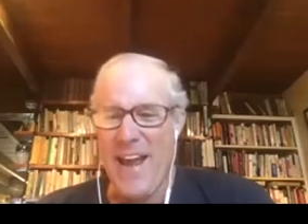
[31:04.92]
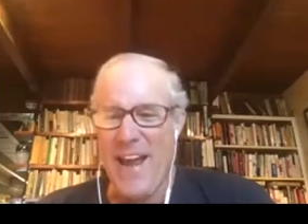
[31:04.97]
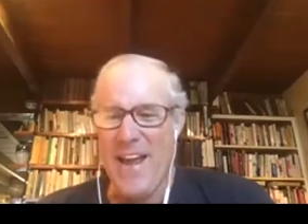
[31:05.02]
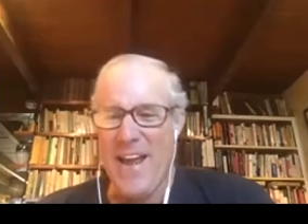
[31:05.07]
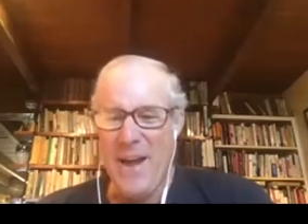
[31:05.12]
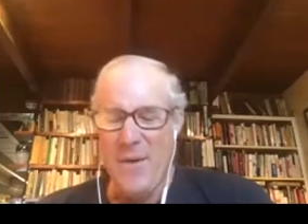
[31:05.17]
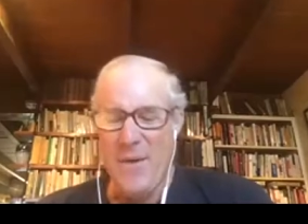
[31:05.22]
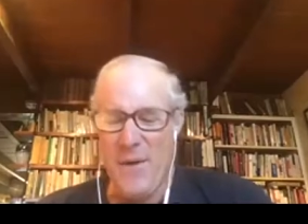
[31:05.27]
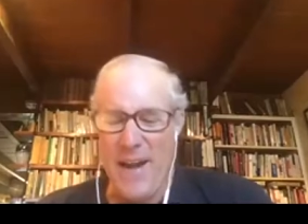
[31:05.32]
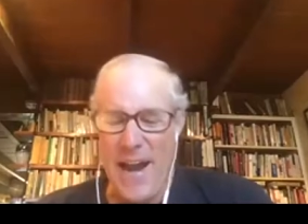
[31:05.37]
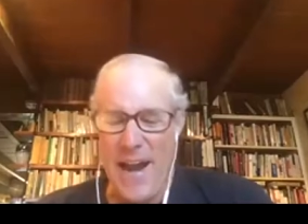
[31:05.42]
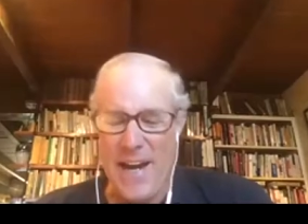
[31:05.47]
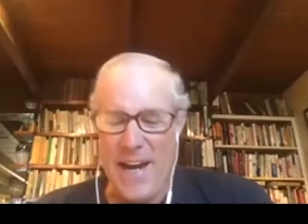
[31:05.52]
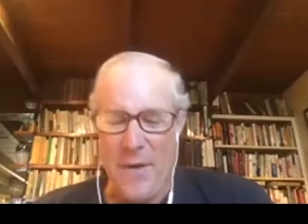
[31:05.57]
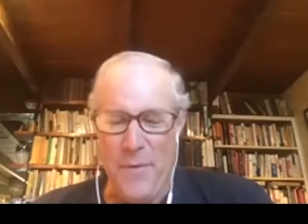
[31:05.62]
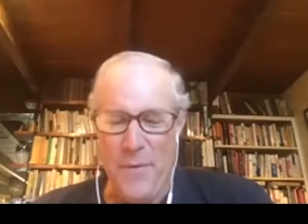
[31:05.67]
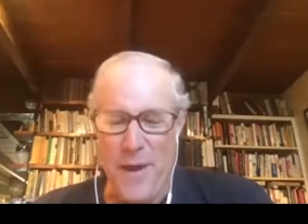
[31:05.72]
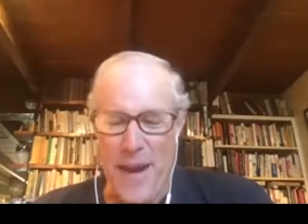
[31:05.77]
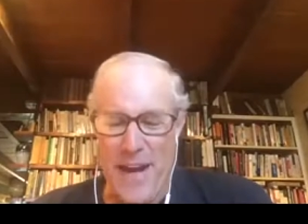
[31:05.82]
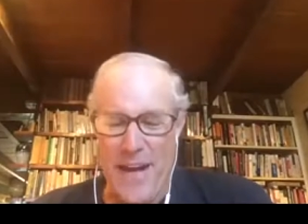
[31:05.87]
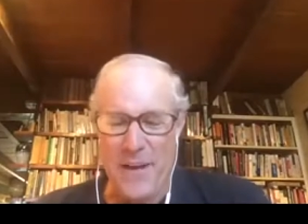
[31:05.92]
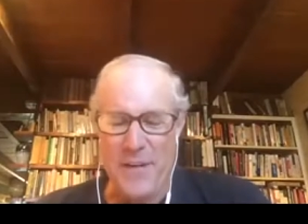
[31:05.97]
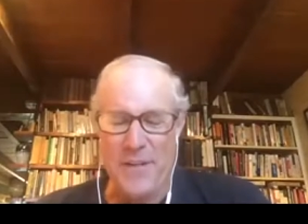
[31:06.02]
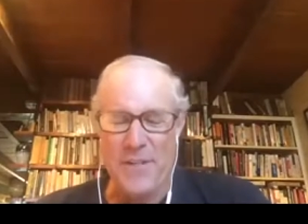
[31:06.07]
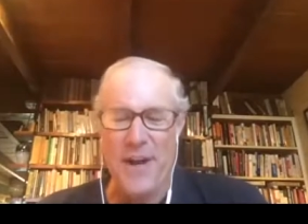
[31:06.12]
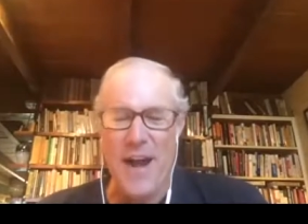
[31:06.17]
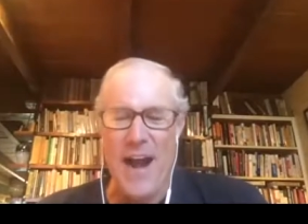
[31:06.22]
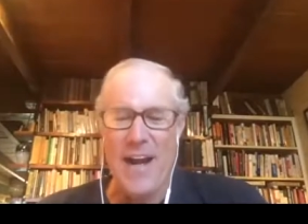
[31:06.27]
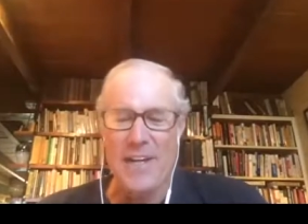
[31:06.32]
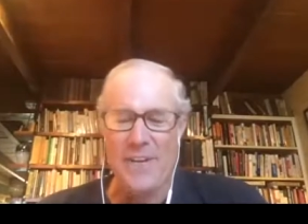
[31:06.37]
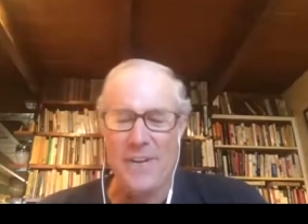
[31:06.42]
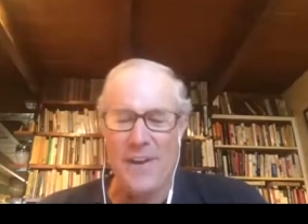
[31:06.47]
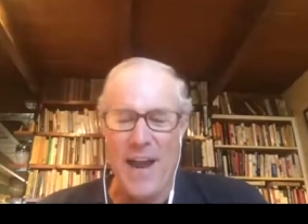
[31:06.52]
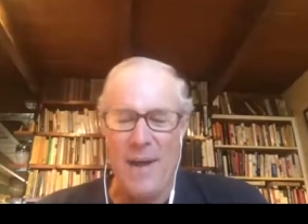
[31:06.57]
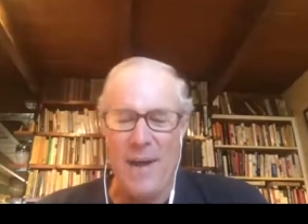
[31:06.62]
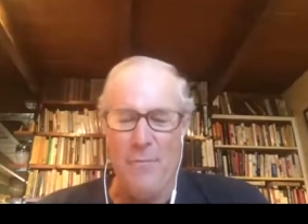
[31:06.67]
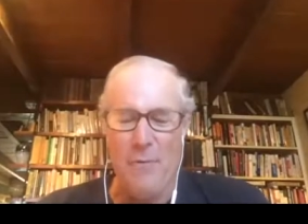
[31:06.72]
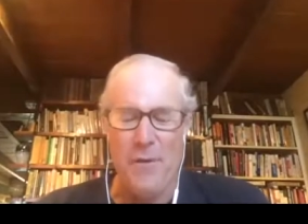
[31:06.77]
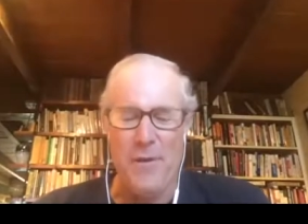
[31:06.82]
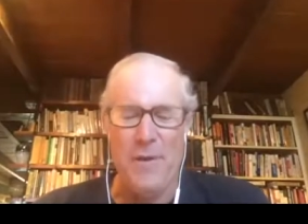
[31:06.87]
we like our, we like our tractor a lot
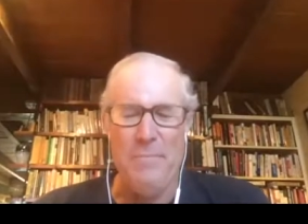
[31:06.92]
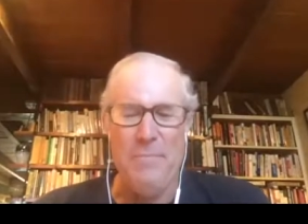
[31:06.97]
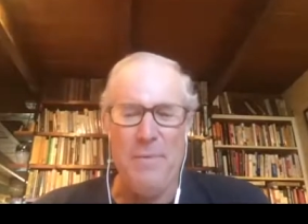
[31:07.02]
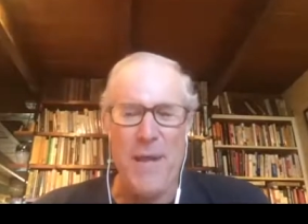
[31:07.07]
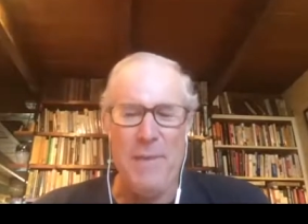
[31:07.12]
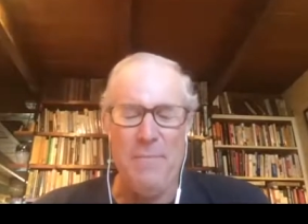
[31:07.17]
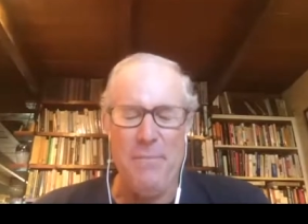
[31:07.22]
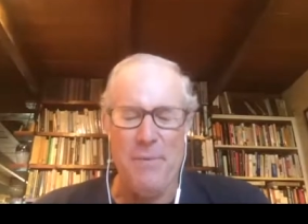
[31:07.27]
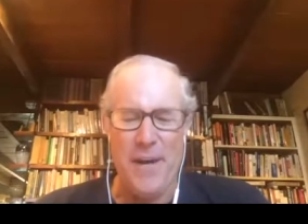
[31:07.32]
more than people.